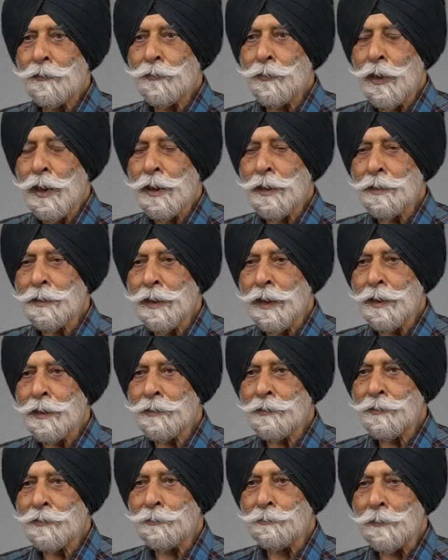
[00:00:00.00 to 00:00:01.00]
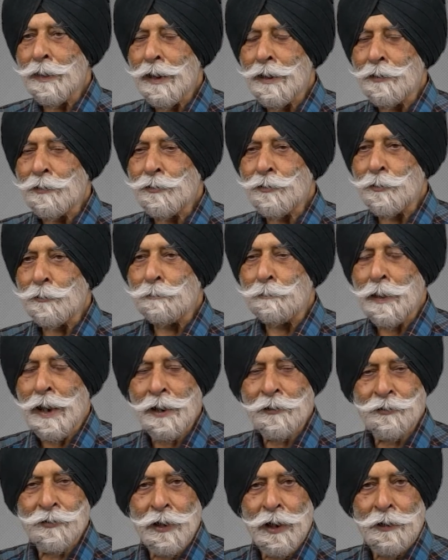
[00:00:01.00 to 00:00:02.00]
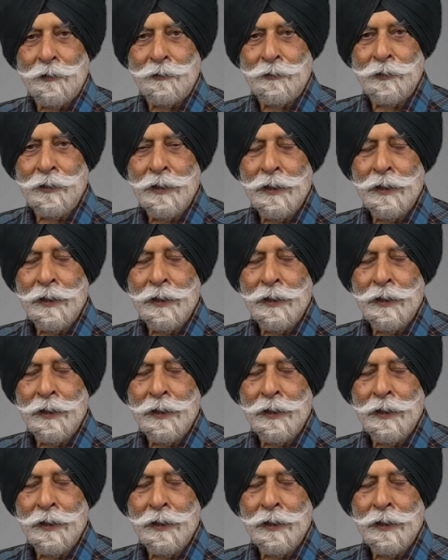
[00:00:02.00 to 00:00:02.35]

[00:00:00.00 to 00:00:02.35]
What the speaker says: So our clerks managed to bash out